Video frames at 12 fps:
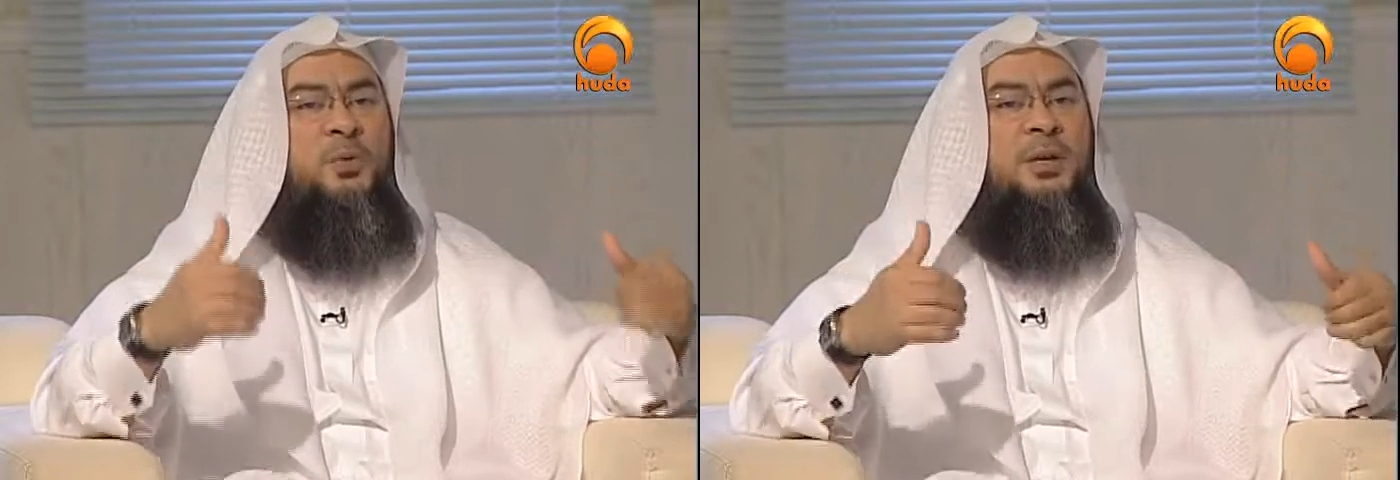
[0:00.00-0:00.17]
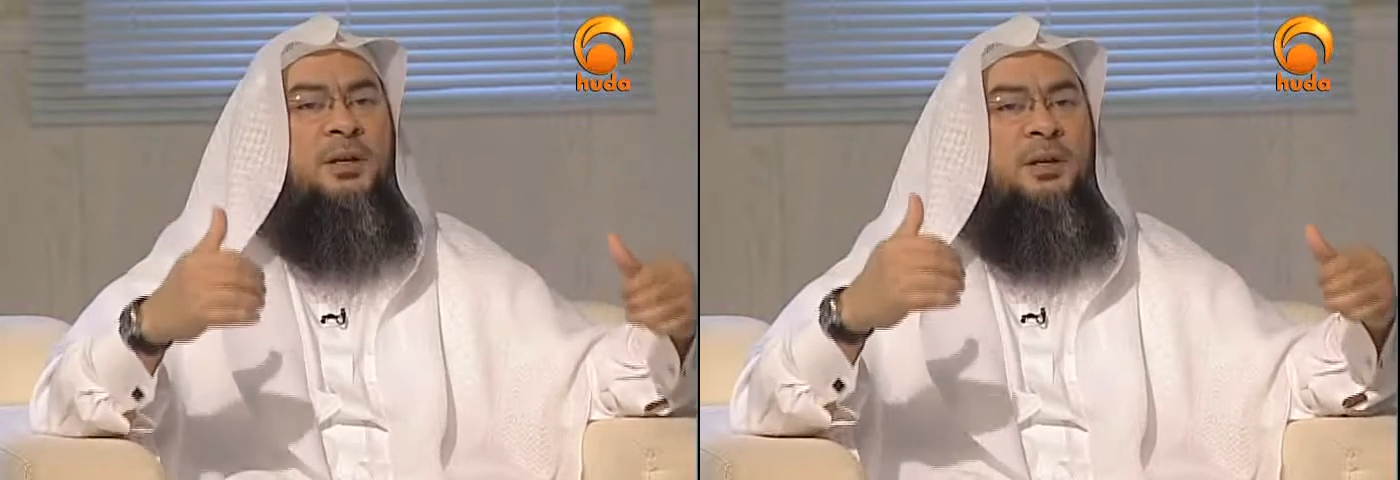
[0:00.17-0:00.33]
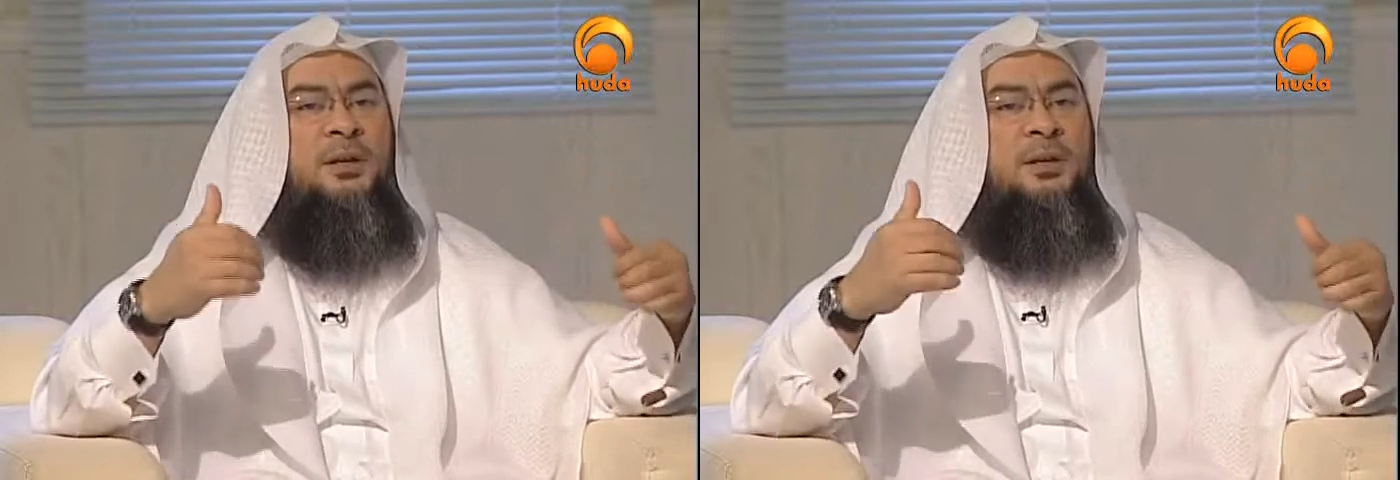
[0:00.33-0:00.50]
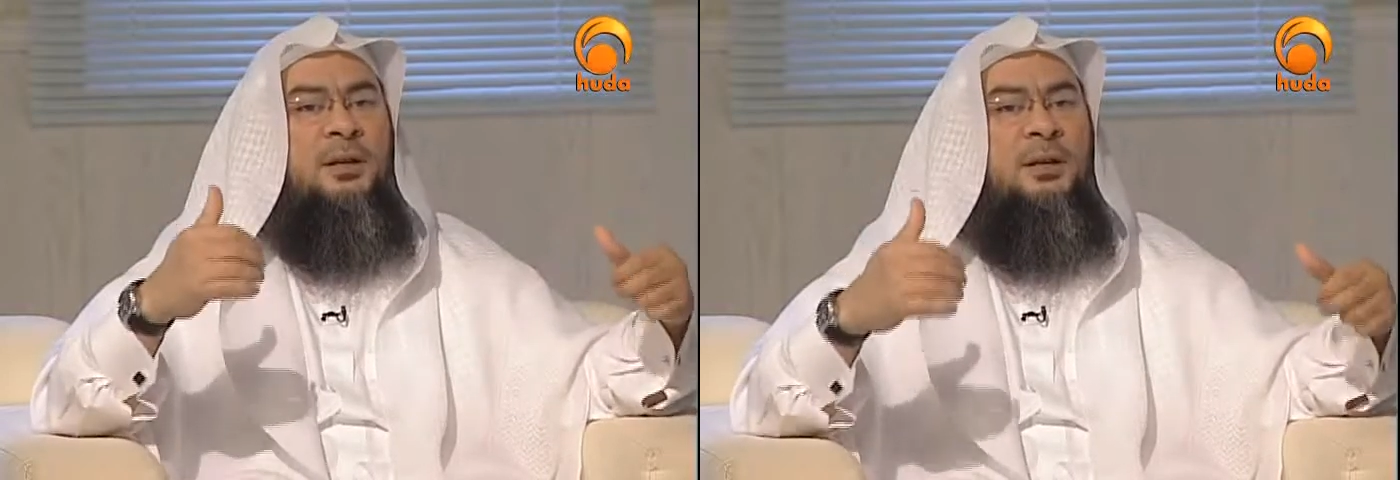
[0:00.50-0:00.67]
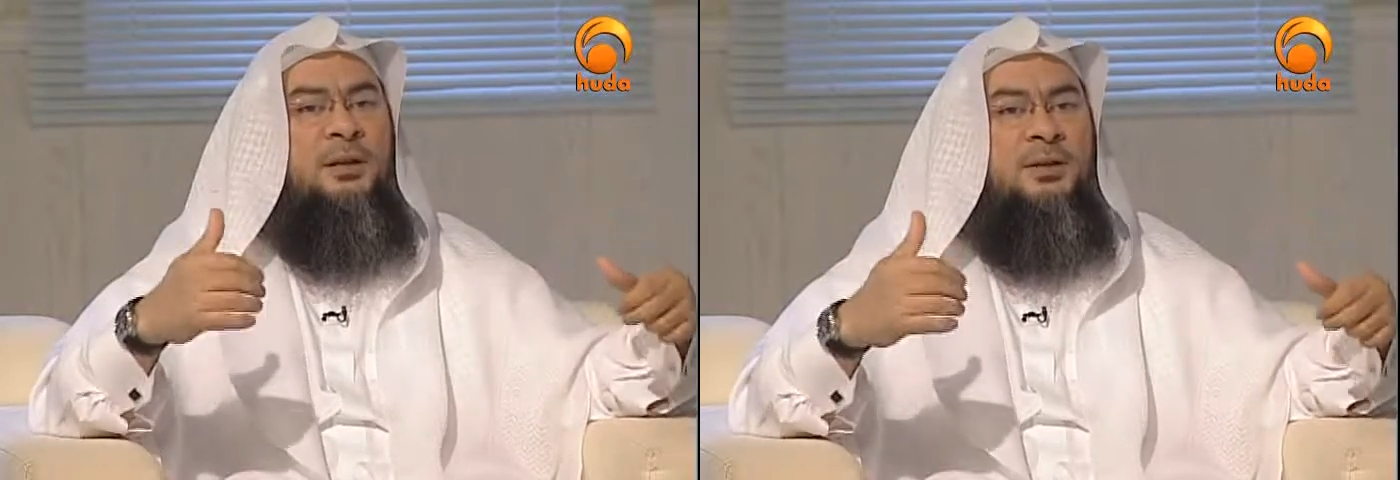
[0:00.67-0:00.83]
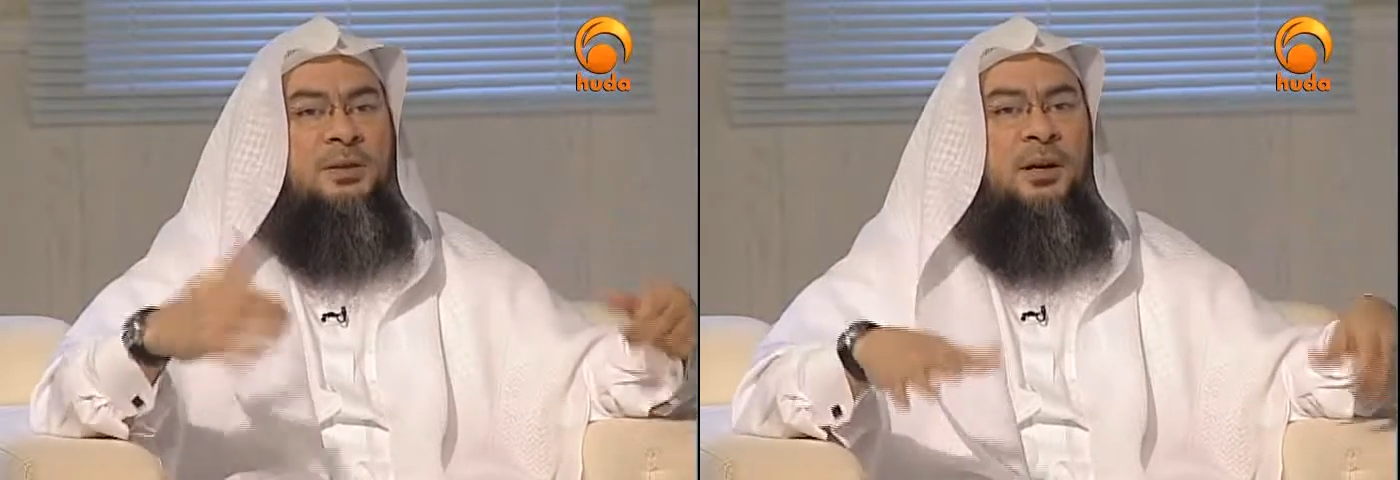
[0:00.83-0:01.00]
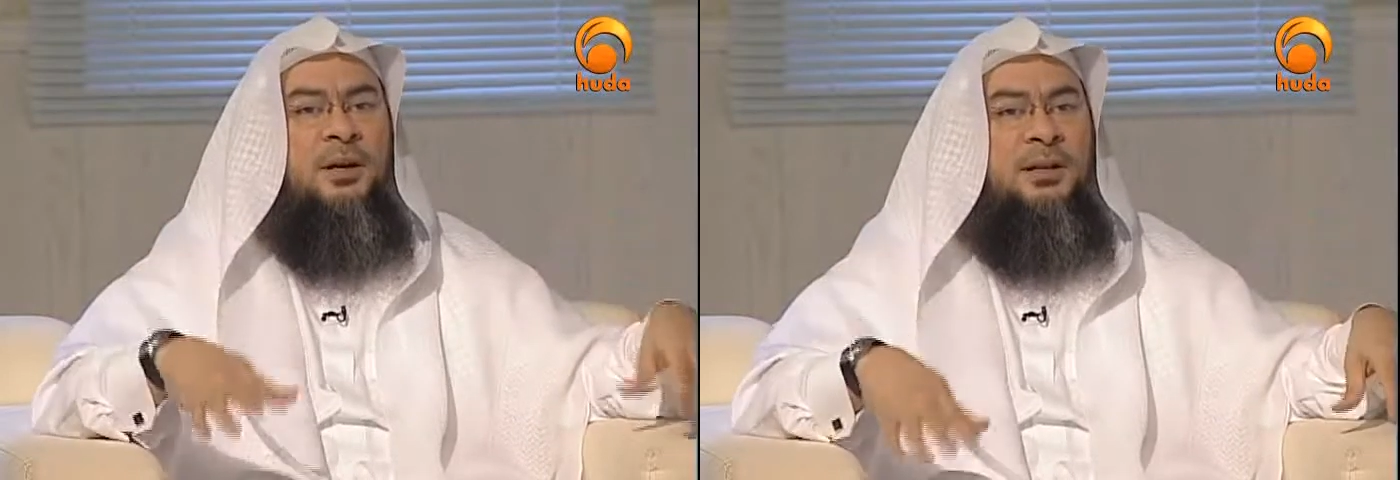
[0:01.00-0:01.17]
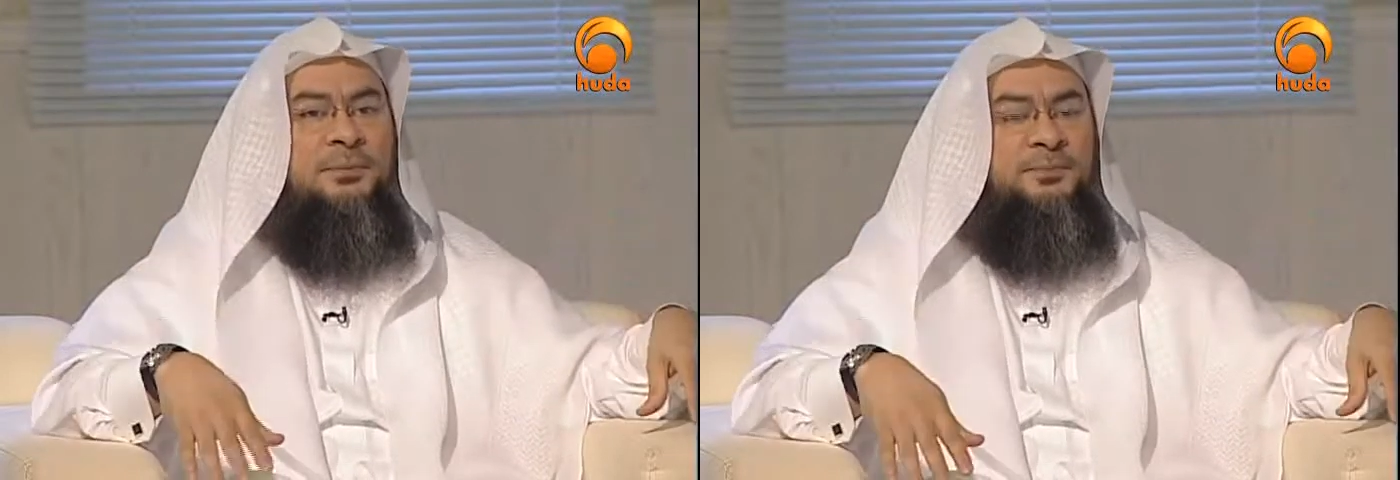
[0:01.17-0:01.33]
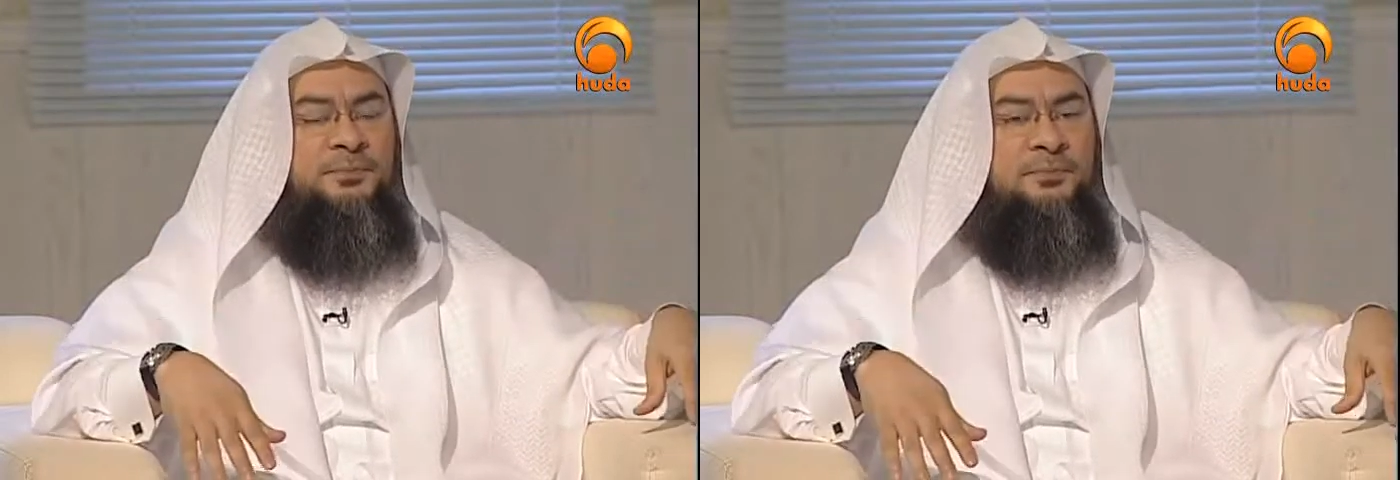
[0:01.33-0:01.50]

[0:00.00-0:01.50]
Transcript: we started.